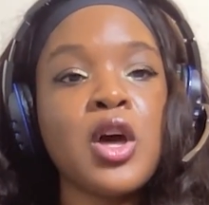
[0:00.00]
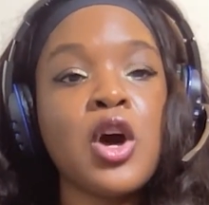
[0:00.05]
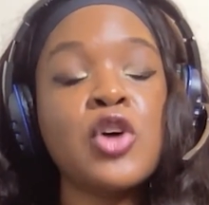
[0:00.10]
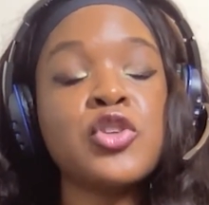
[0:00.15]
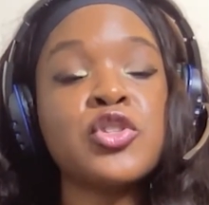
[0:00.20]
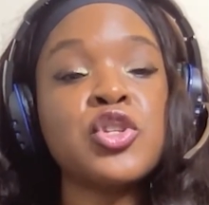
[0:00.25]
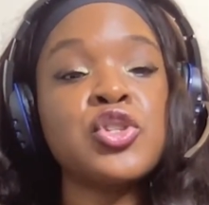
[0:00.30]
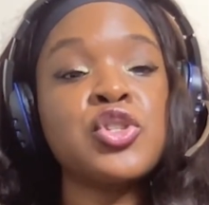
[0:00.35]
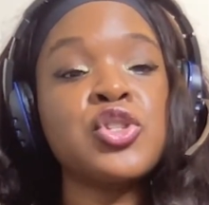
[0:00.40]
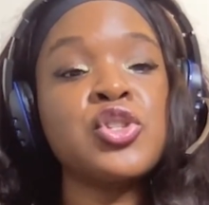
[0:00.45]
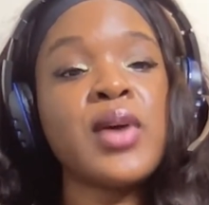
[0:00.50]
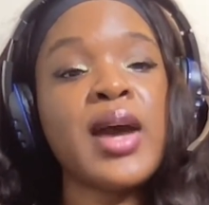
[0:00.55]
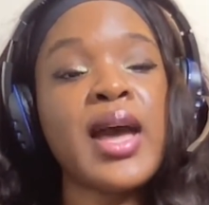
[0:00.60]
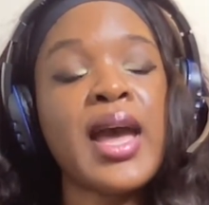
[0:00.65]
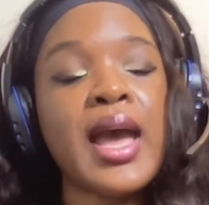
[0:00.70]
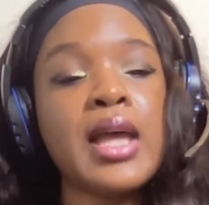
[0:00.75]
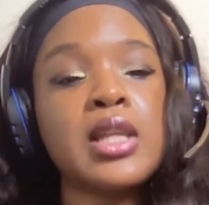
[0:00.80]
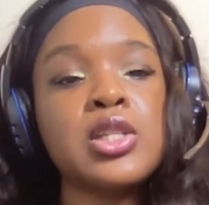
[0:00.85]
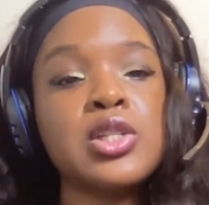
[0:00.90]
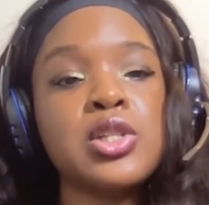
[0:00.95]
Also, too, I
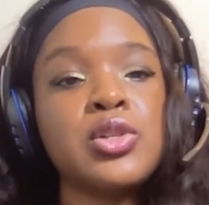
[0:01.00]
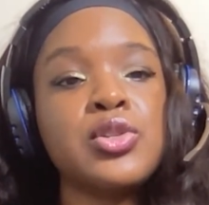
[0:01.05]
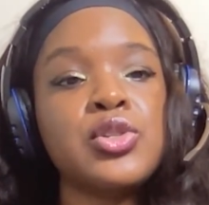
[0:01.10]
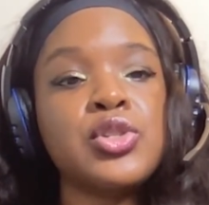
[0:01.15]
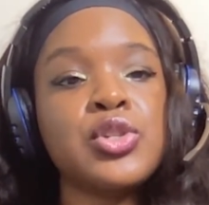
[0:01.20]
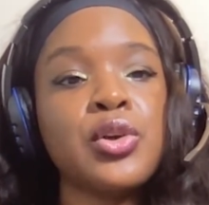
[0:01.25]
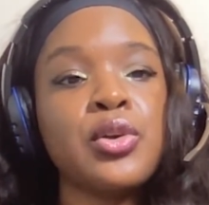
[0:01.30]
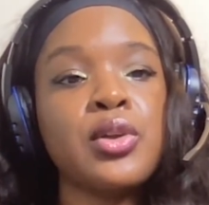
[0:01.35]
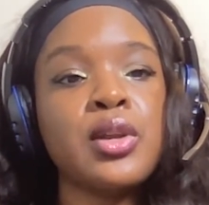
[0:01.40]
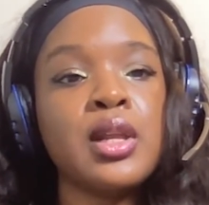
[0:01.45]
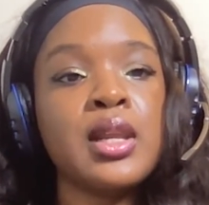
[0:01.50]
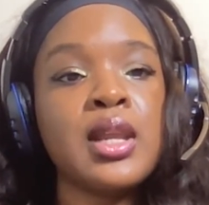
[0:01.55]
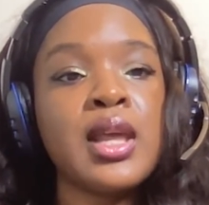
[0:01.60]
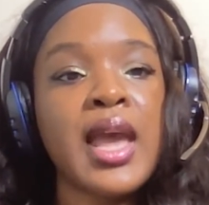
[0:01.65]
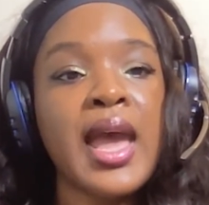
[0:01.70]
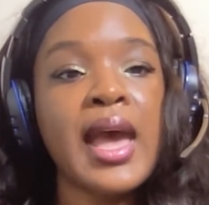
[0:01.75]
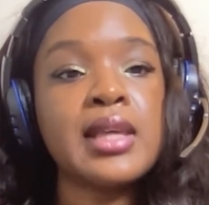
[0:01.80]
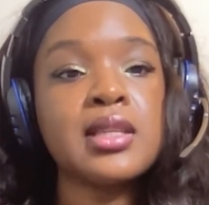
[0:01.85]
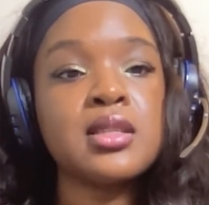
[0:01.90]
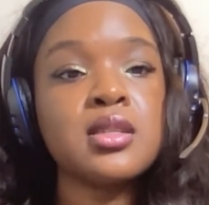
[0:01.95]
had to turn in a
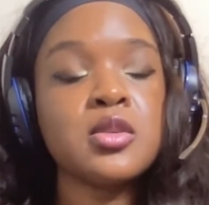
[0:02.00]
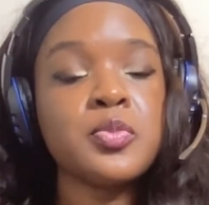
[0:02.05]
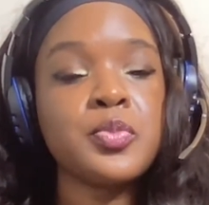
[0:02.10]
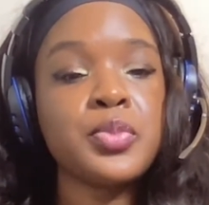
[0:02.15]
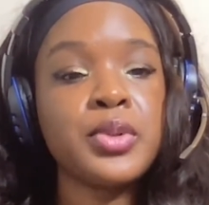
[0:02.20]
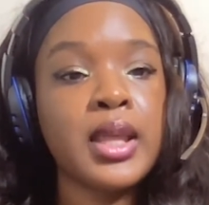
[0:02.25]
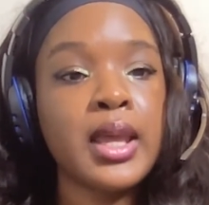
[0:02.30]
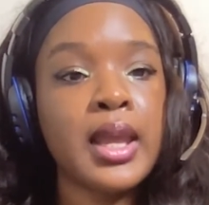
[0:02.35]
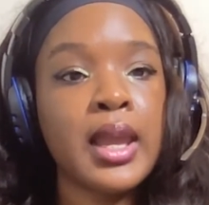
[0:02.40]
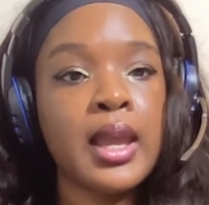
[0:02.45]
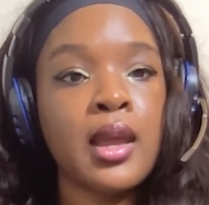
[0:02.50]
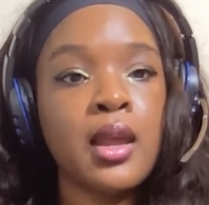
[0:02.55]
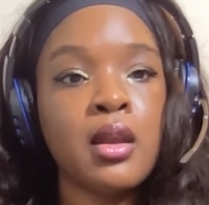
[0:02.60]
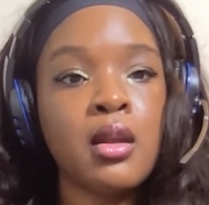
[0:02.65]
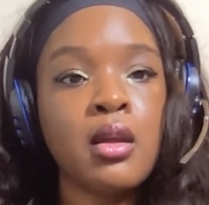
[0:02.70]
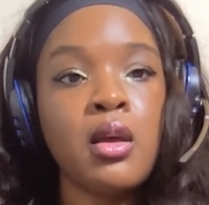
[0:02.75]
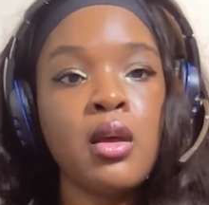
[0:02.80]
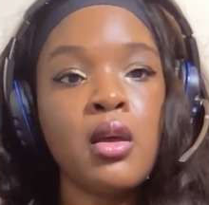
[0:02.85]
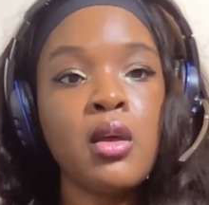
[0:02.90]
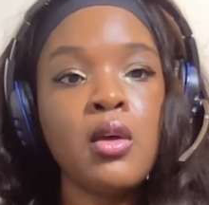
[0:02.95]
HACCP
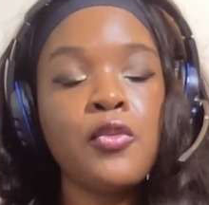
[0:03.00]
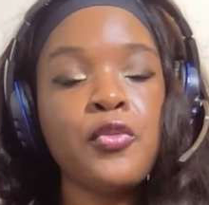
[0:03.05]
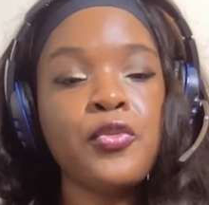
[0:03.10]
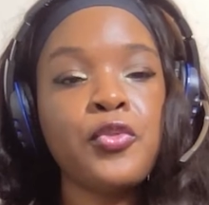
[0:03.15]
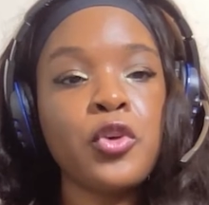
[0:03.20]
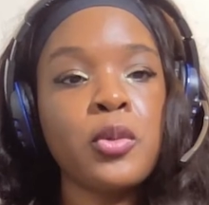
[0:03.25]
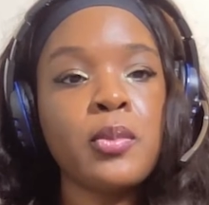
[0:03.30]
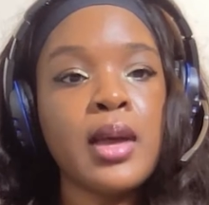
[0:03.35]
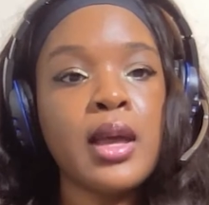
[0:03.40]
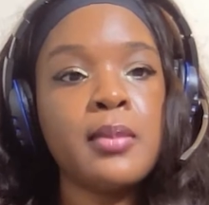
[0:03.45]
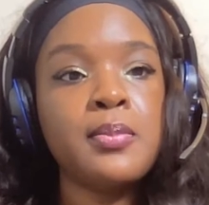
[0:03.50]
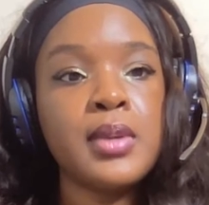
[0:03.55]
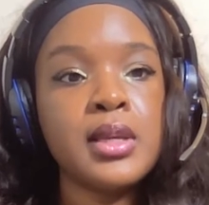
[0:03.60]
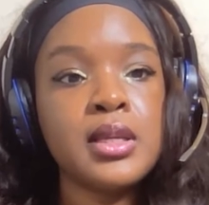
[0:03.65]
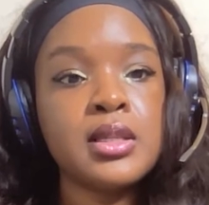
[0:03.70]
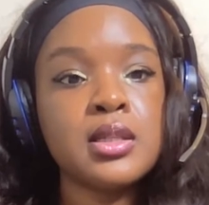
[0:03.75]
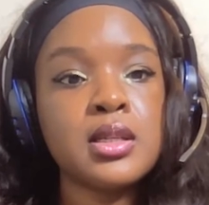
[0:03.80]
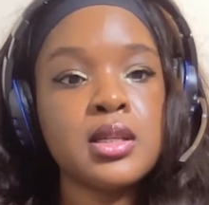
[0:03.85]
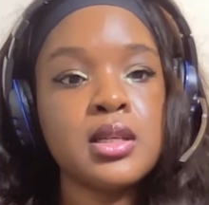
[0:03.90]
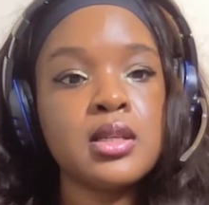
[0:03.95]
plan for my
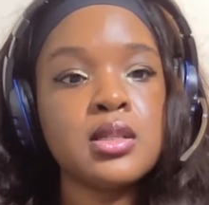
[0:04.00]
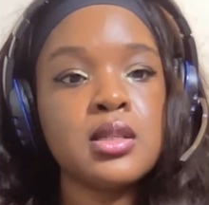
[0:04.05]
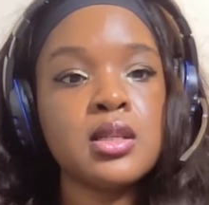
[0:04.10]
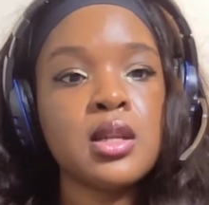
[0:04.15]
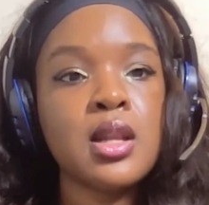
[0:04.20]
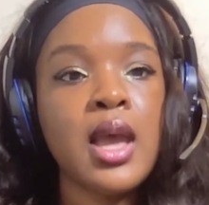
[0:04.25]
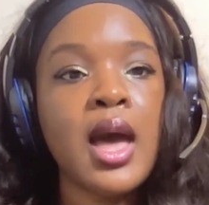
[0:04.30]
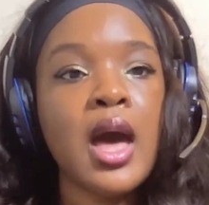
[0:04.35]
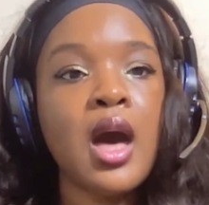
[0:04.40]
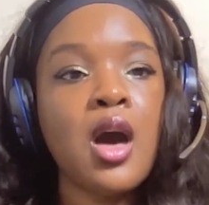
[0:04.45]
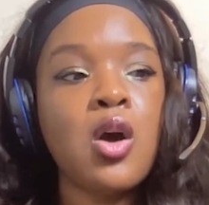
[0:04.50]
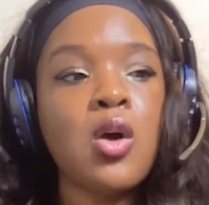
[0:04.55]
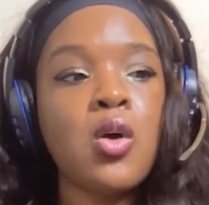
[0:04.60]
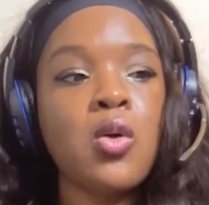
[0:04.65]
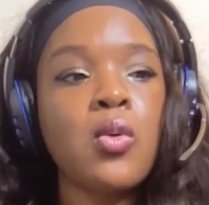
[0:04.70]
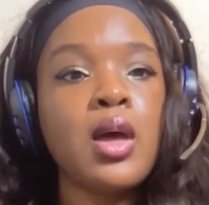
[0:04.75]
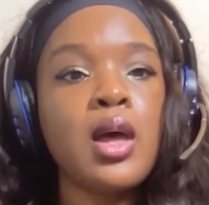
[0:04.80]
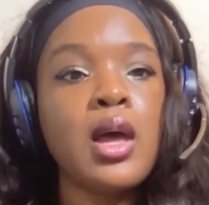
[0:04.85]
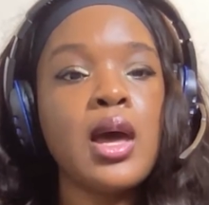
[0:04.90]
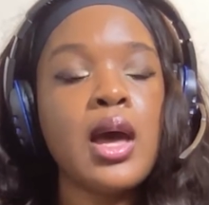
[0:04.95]
business and
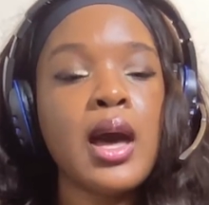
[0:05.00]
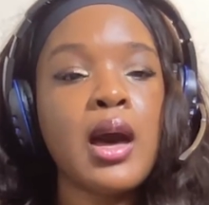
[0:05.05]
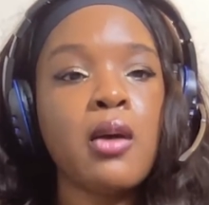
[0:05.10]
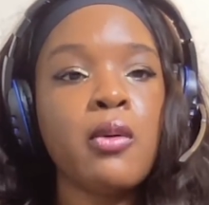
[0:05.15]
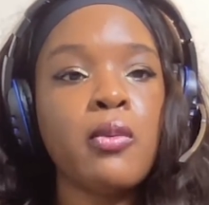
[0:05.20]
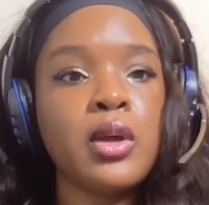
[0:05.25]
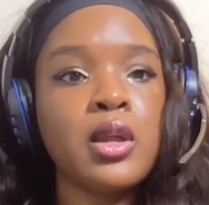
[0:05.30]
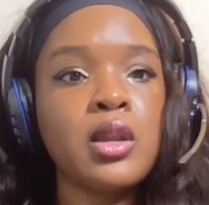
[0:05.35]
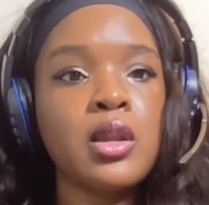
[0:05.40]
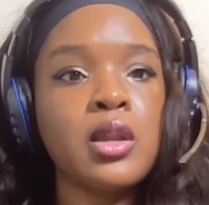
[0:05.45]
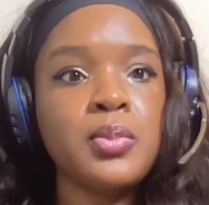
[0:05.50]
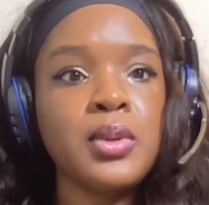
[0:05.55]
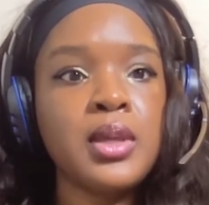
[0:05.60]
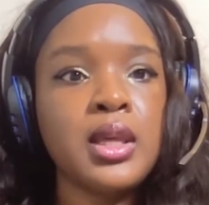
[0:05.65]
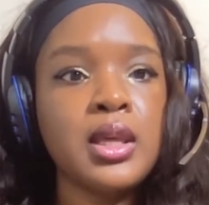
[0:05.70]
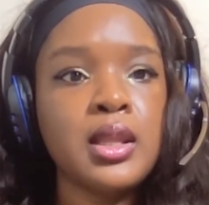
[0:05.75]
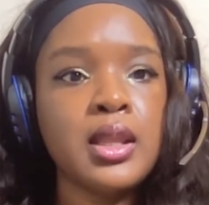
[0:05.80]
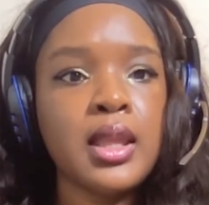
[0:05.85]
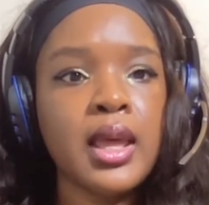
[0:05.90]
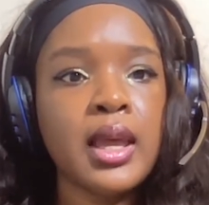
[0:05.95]
how I would
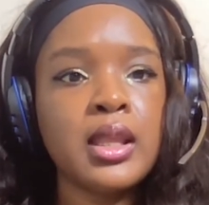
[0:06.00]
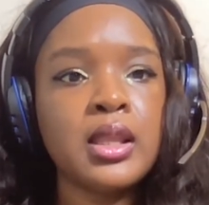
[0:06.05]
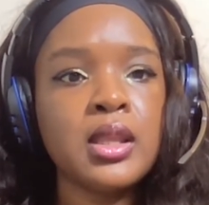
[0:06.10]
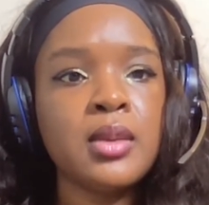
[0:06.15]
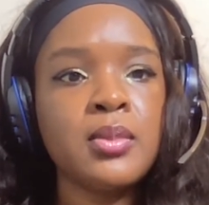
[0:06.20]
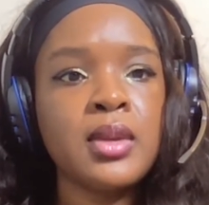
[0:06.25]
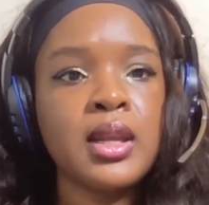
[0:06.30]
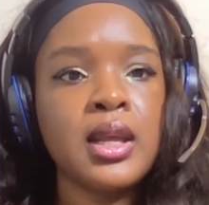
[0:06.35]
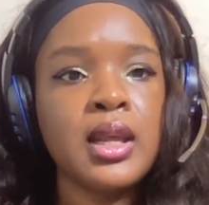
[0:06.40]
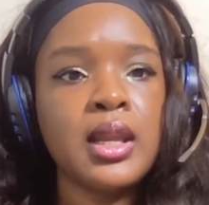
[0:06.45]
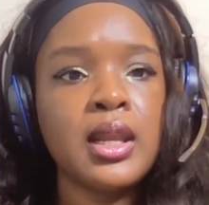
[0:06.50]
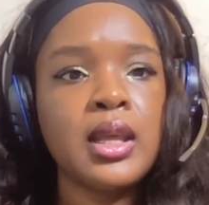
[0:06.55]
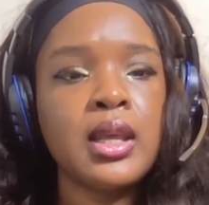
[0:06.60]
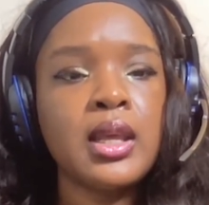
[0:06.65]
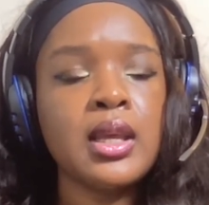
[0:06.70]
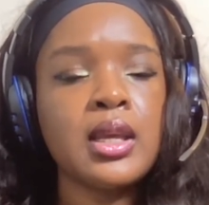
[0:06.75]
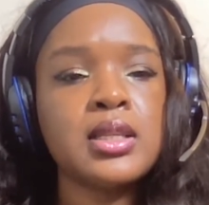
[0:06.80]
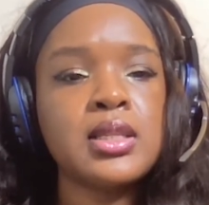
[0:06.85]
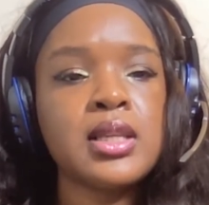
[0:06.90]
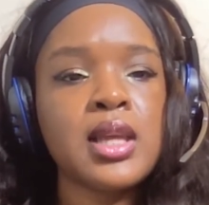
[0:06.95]
be like
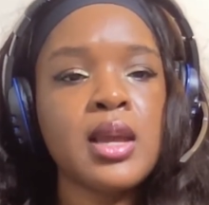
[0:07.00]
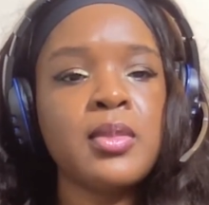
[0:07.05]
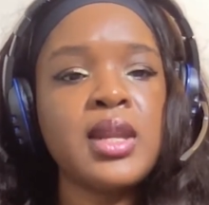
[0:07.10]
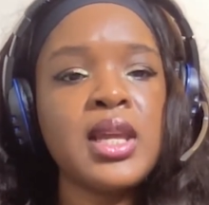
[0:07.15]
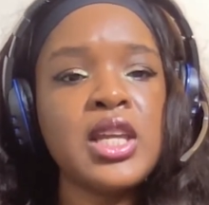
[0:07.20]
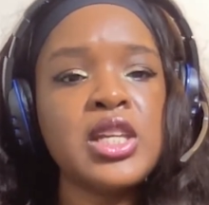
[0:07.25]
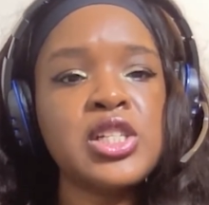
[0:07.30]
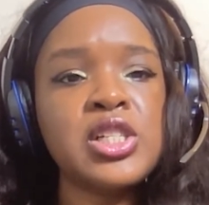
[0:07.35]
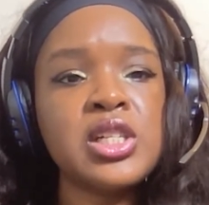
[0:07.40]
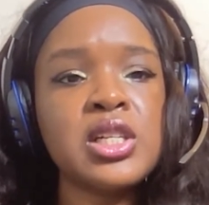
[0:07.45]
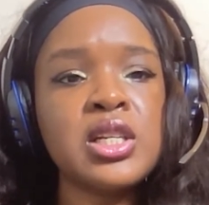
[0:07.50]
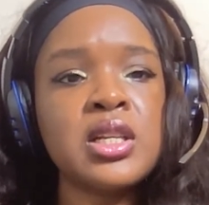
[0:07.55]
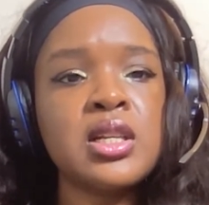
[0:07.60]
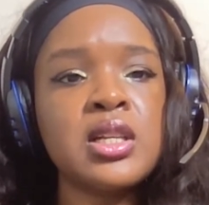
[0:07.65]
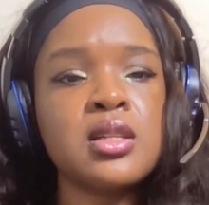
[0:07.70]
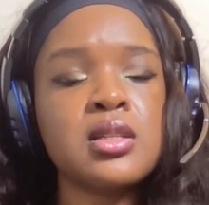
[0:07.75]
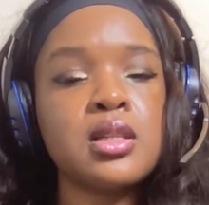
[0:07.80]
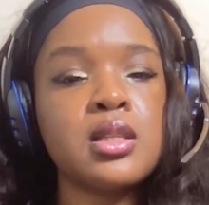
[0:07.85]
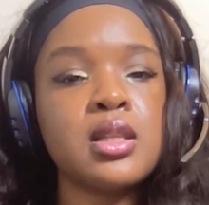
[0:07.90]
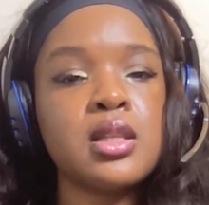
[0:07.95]
eliminating
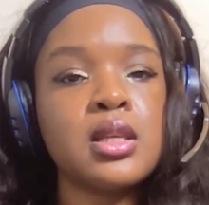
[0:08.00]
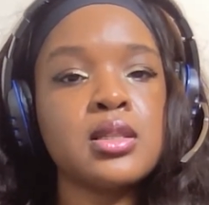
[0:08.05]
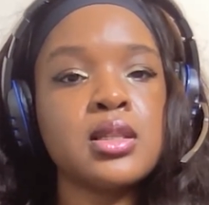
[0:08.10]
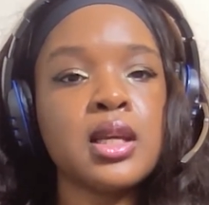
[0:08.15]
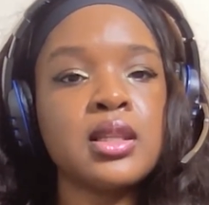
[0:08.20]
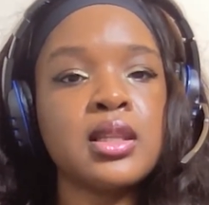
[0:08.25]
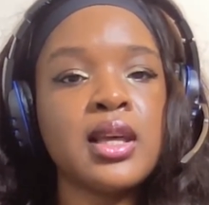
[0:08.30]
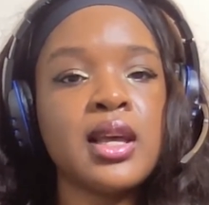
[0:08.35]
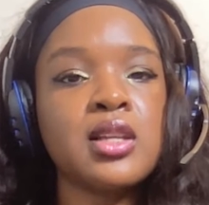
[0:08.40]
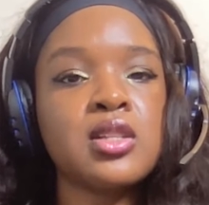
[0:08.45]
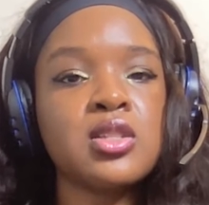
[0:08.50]
contaminations and things like that.